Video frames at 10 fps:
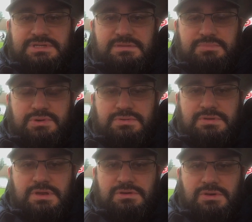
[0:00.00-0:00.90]
in Bourne
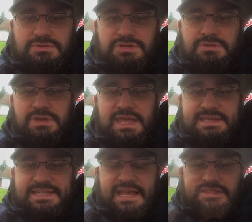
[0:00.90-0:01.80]
not do
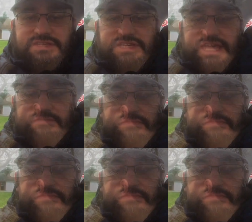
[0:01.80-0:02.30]
exactly the same?